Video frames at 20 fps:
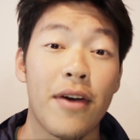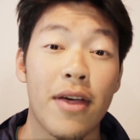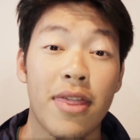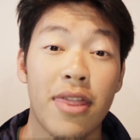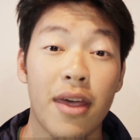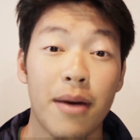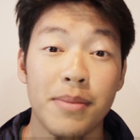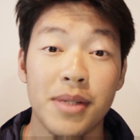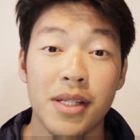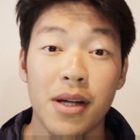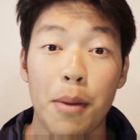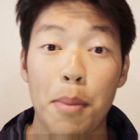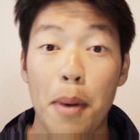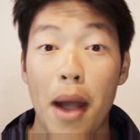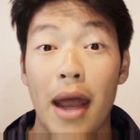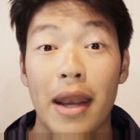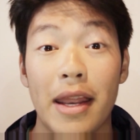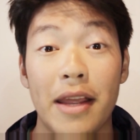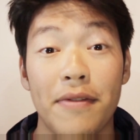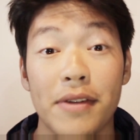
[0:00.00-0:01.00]
it a thumbs up
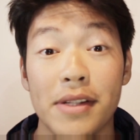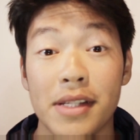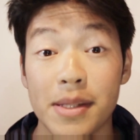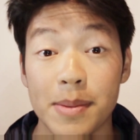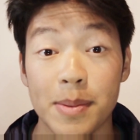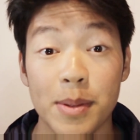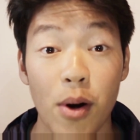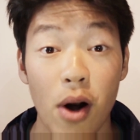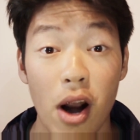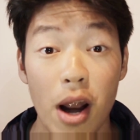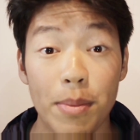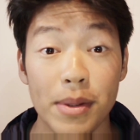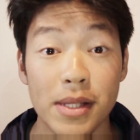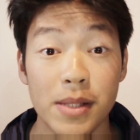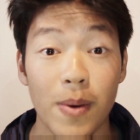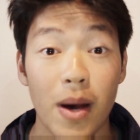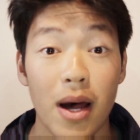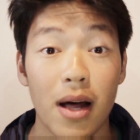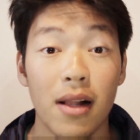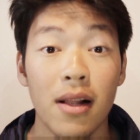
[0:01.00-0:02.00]
and even subscribe
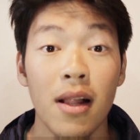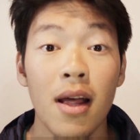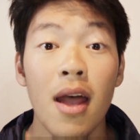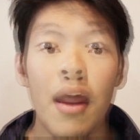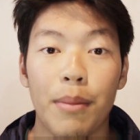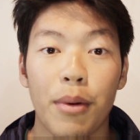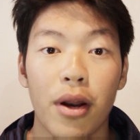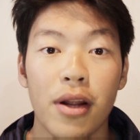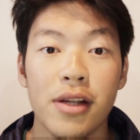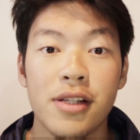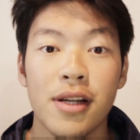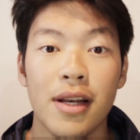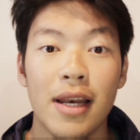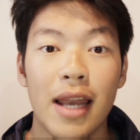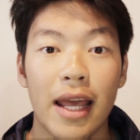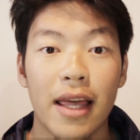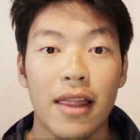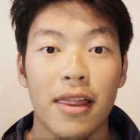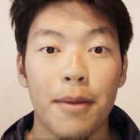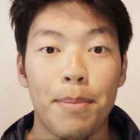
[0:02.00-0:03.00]
as well. I'm going to
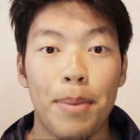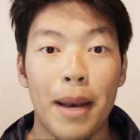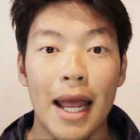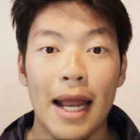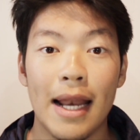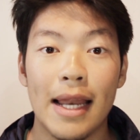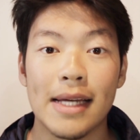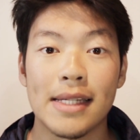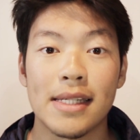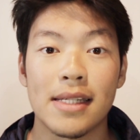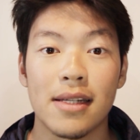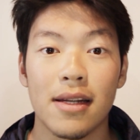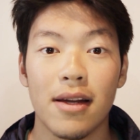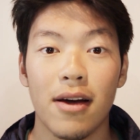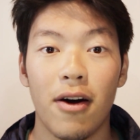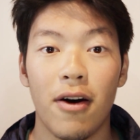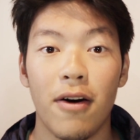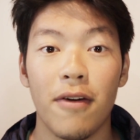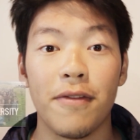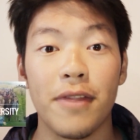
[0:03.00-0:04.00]
link the playlist
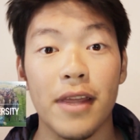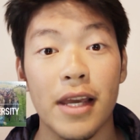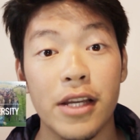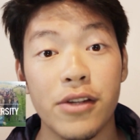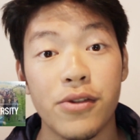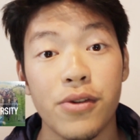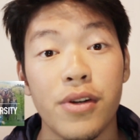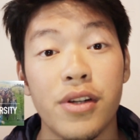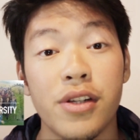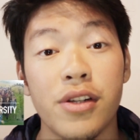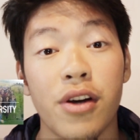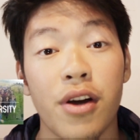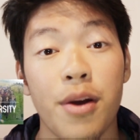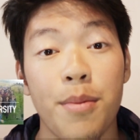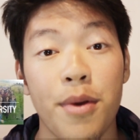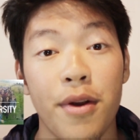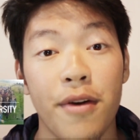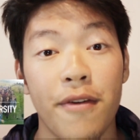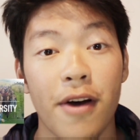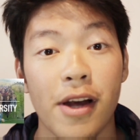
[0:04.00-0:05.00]
of the Intro to
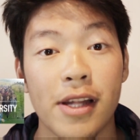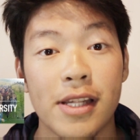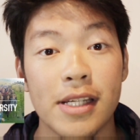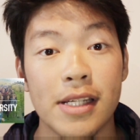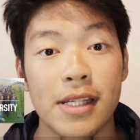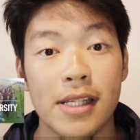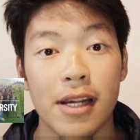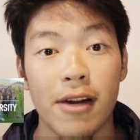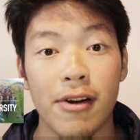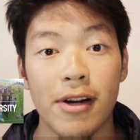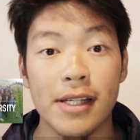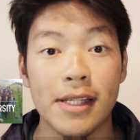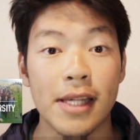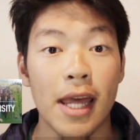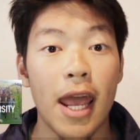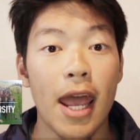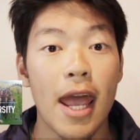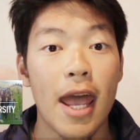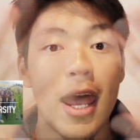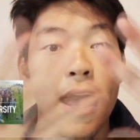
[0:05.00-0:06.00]
Durham University series
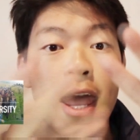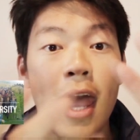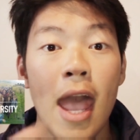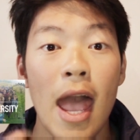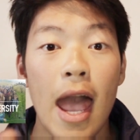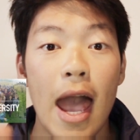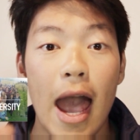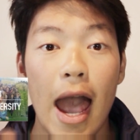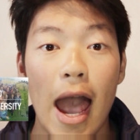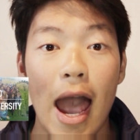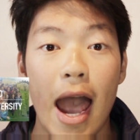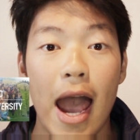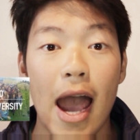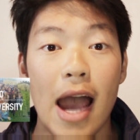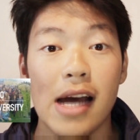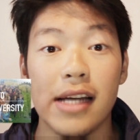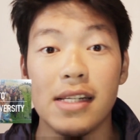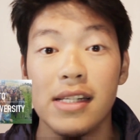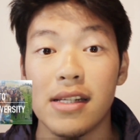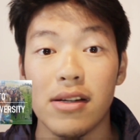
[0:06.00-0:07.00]
here,
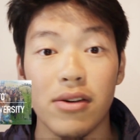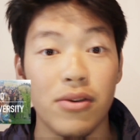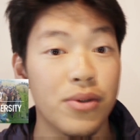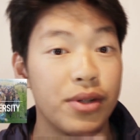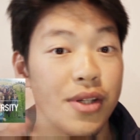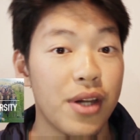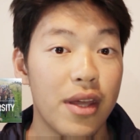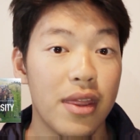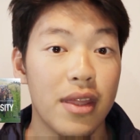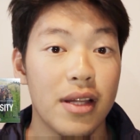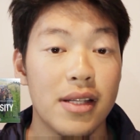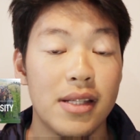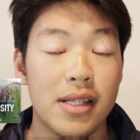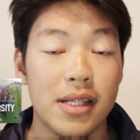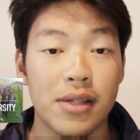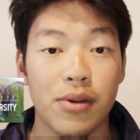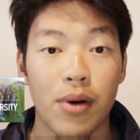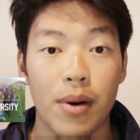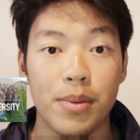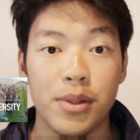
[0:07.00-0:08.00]
and also in the
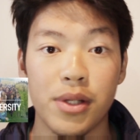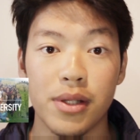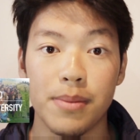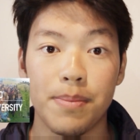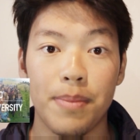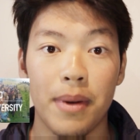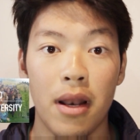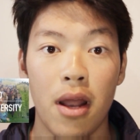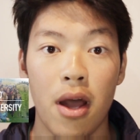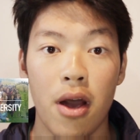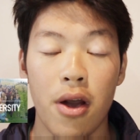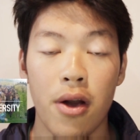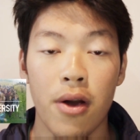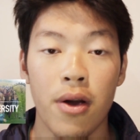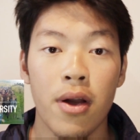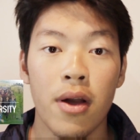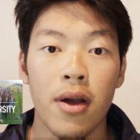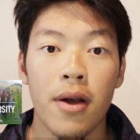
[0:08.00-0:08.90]
description below.